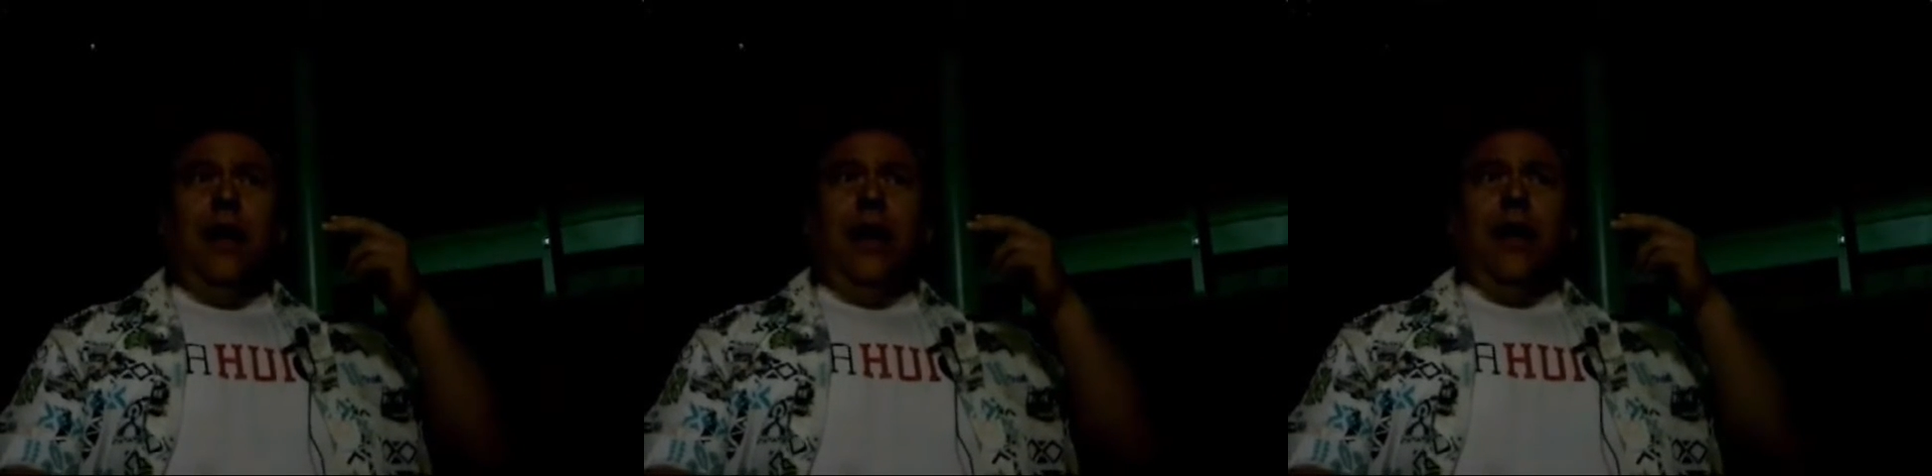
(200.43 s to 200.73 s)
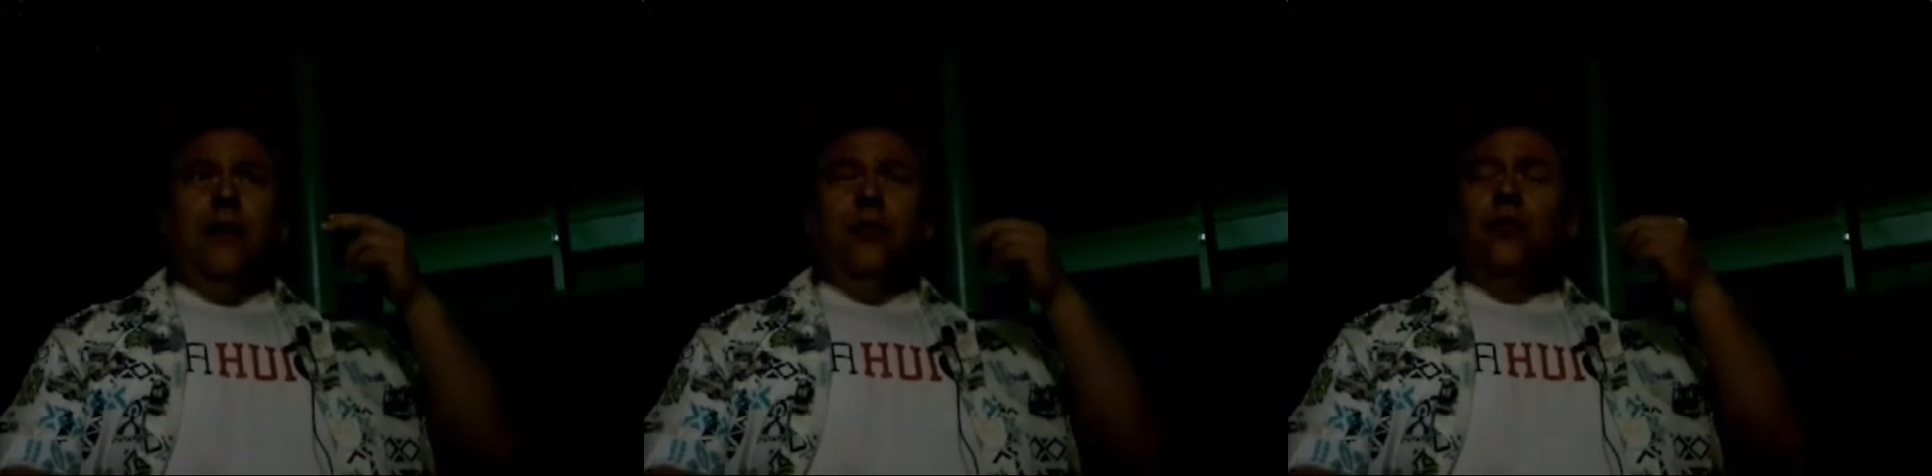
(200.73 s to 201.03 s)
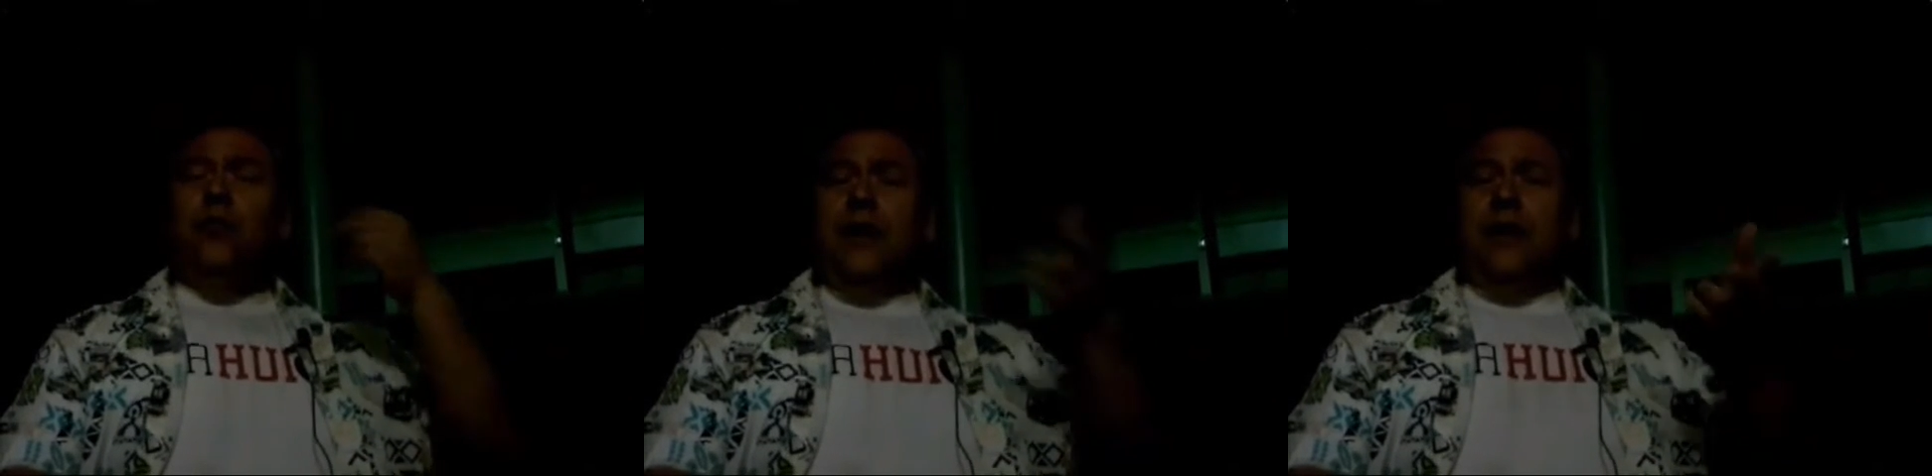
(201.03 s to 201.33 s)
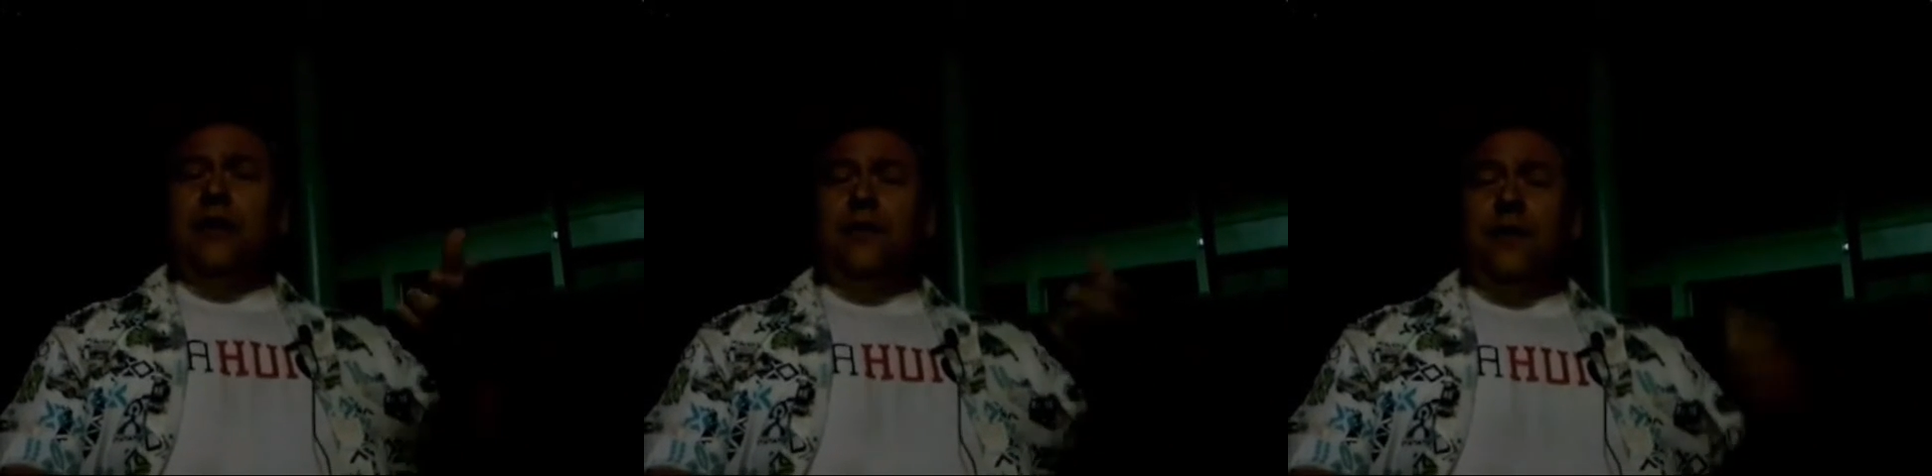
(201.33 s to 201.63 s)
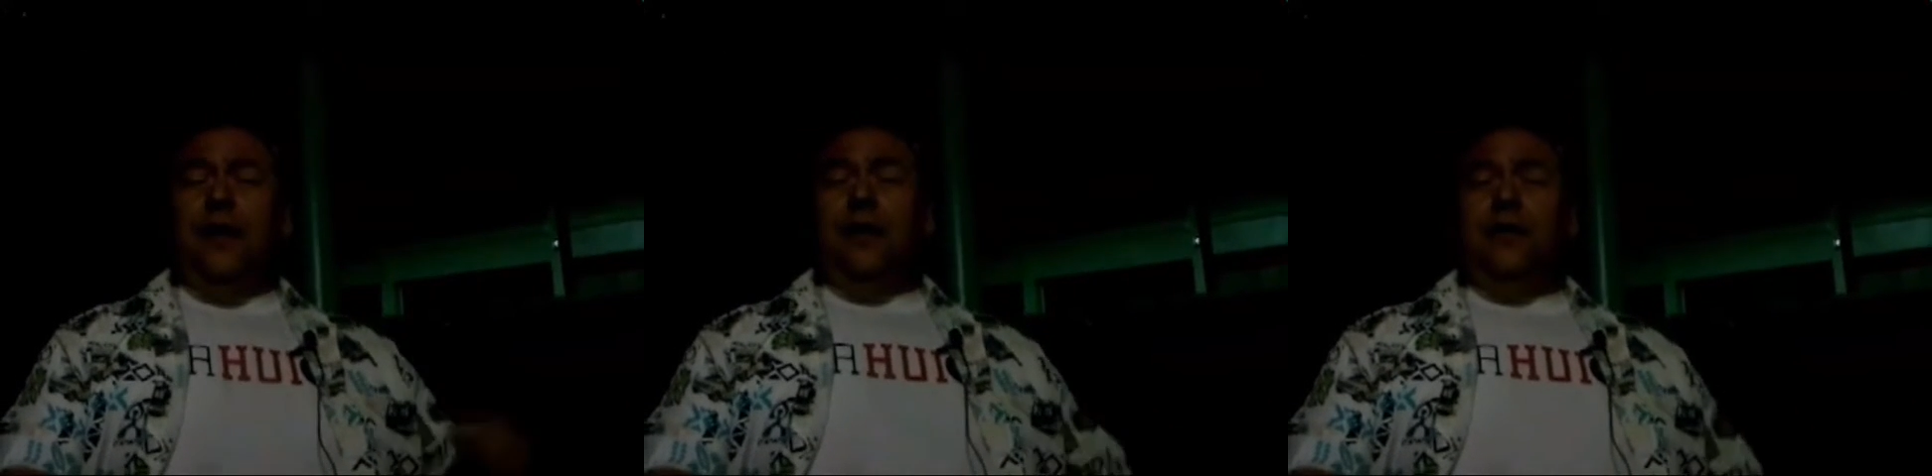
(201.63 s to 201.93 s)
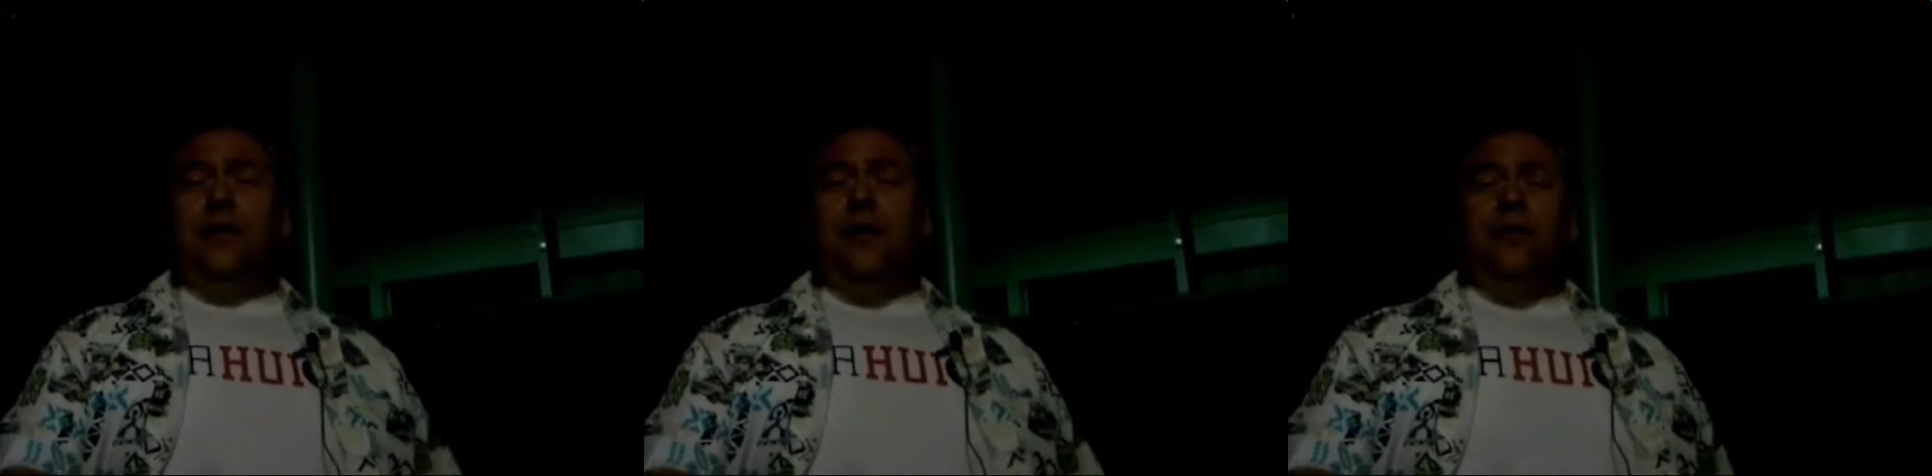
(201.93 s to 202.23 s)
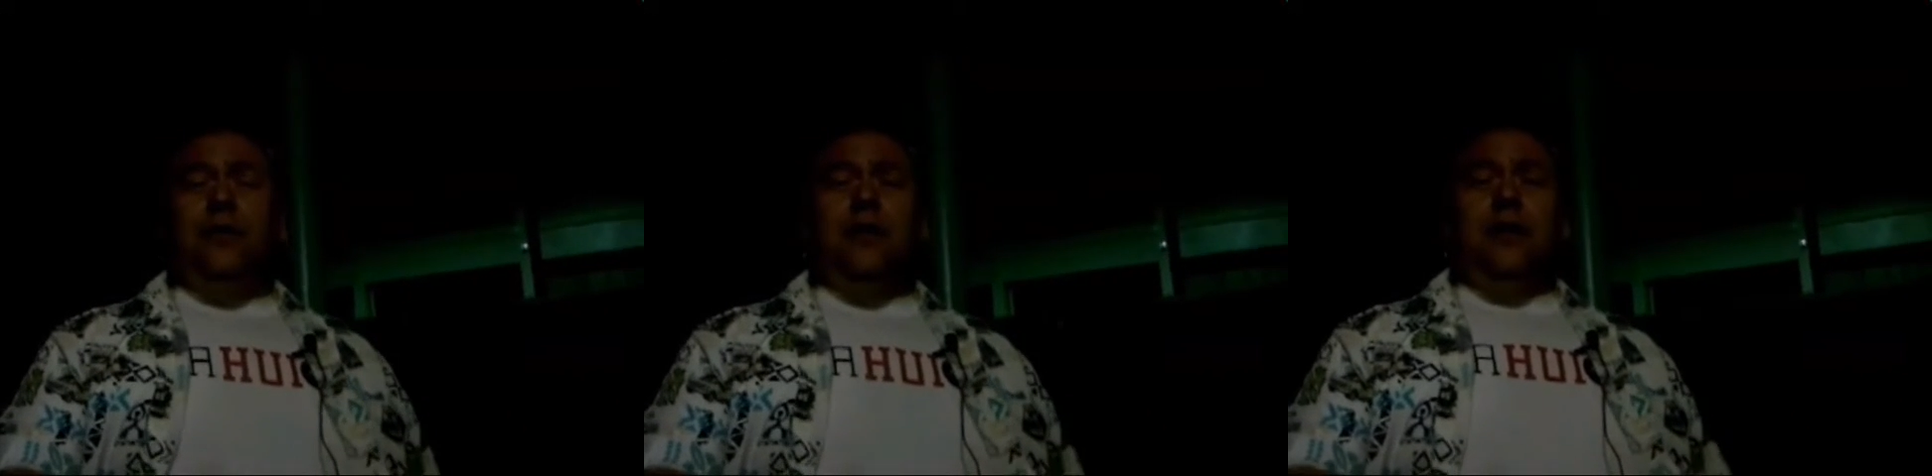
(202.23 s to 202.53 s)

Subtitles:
and reinvent itself?